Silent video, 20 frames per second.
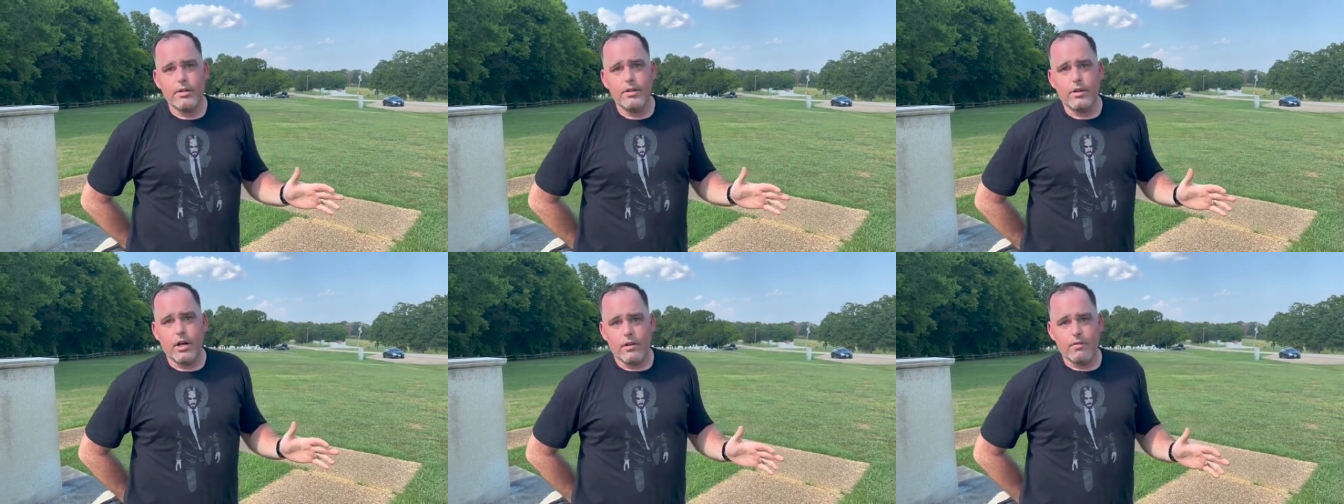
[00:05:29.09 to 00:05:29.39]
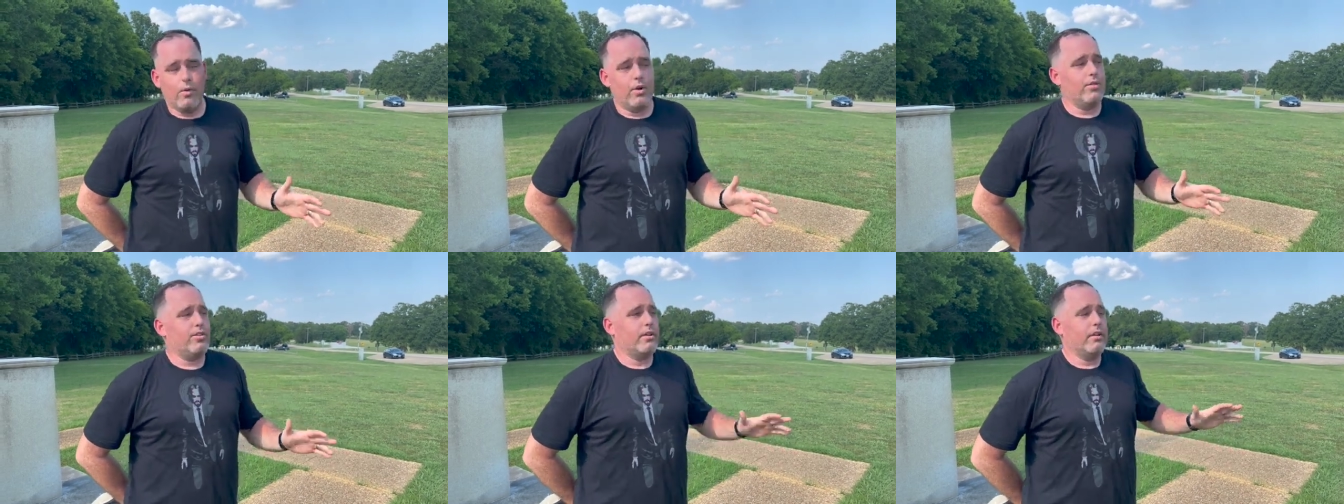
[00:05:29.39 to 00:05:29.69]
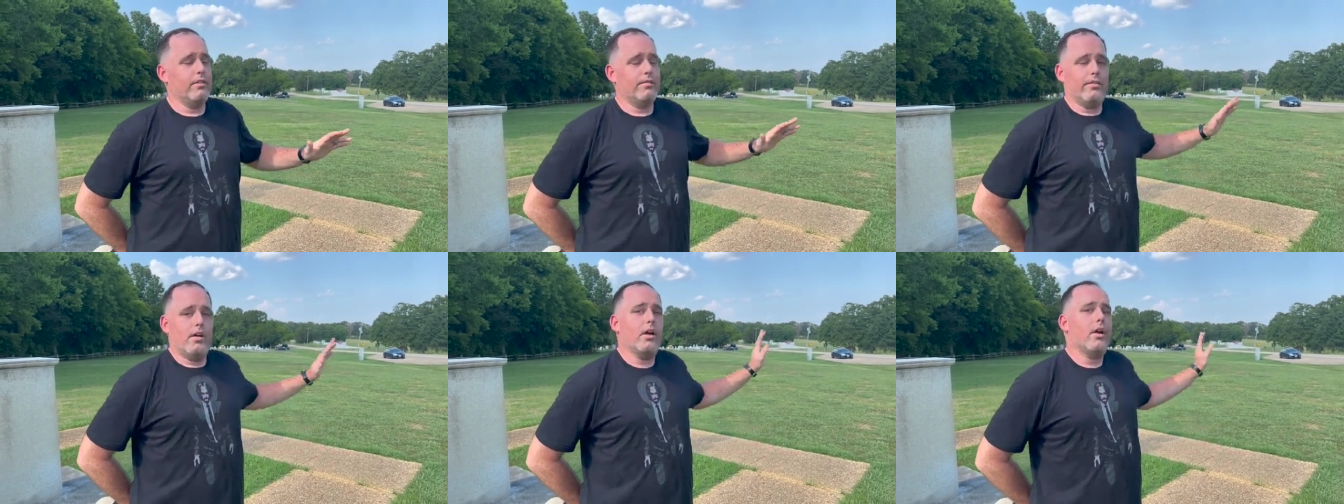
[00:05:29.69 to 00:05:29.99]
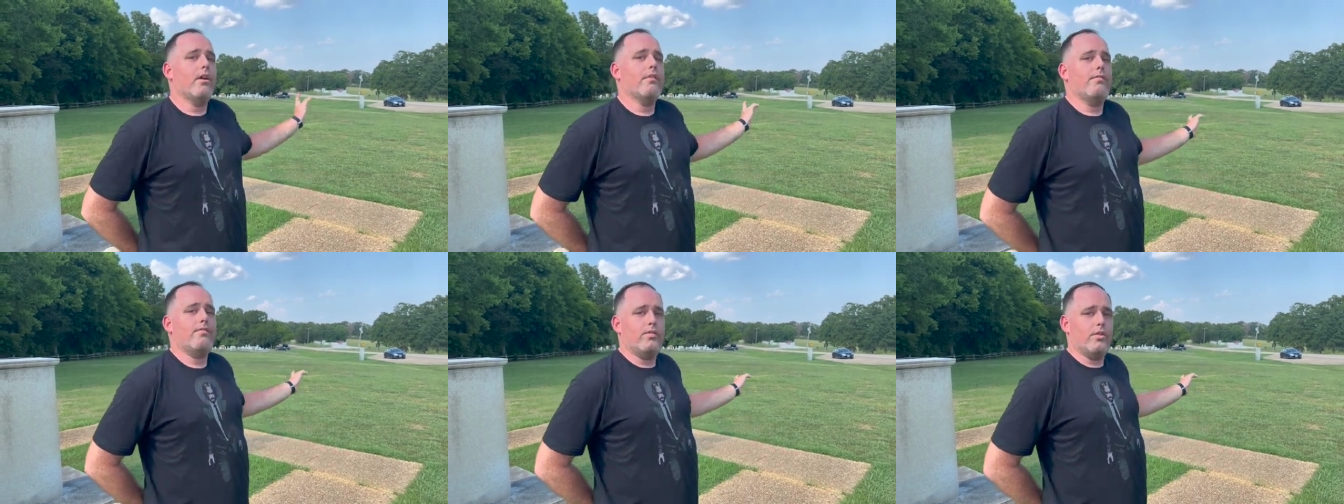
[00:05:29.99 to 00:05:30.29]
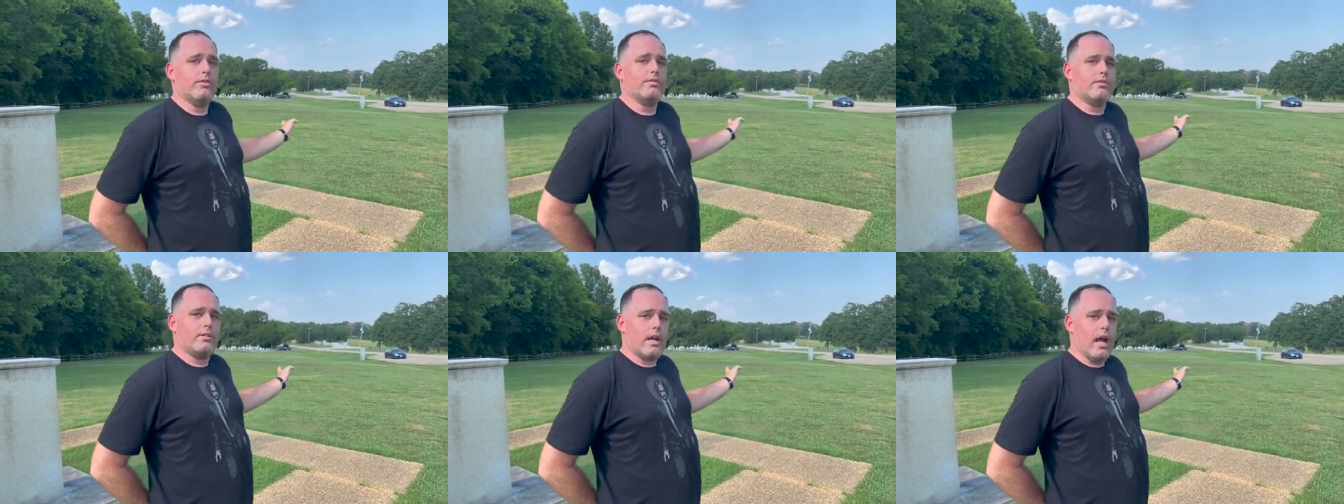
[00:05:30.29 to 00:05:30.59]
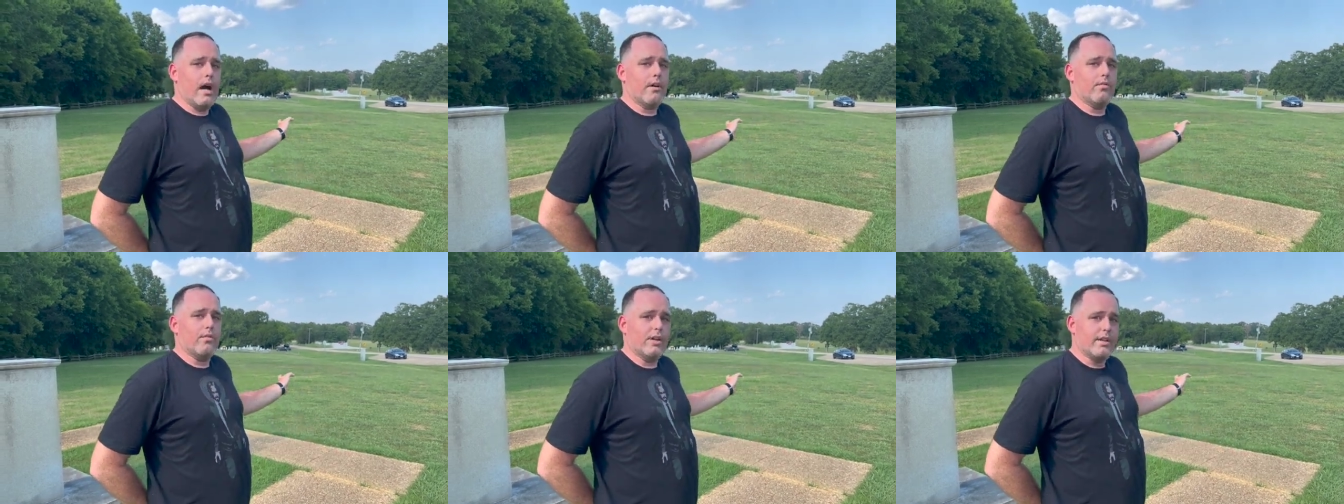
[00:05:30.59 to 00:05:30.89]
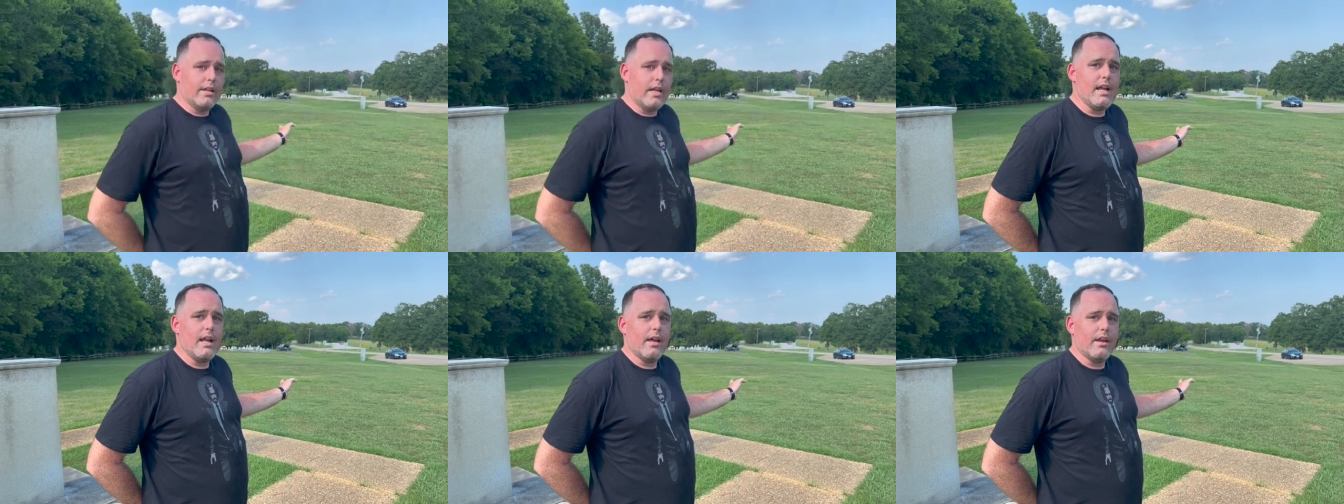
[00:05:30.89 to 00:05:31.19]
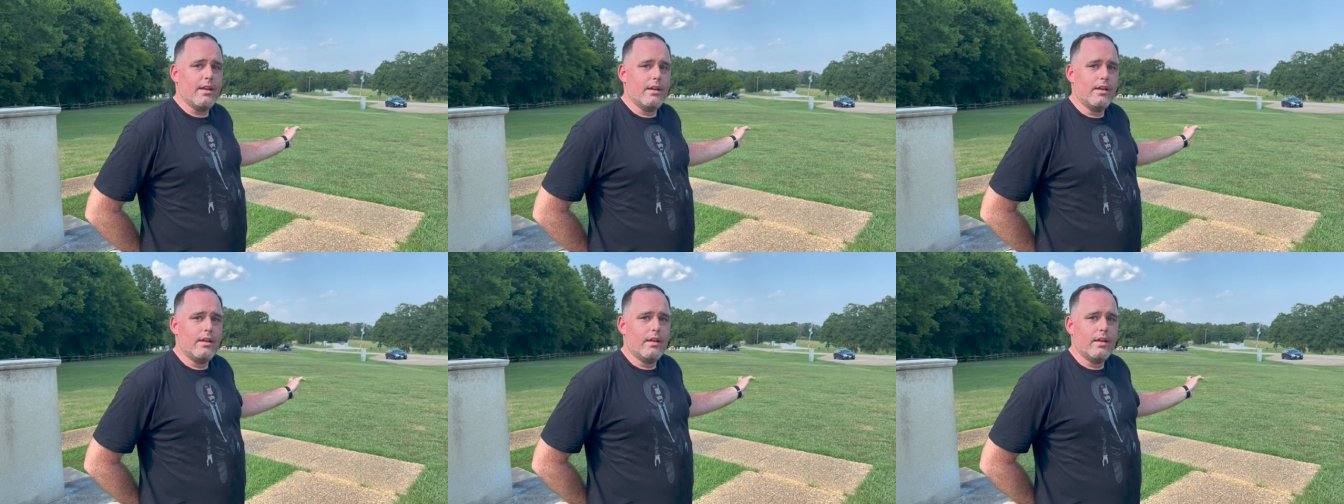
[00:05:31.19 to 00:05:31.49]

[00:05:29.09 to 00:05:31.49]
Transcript: of what the Confederate foot cavalry did,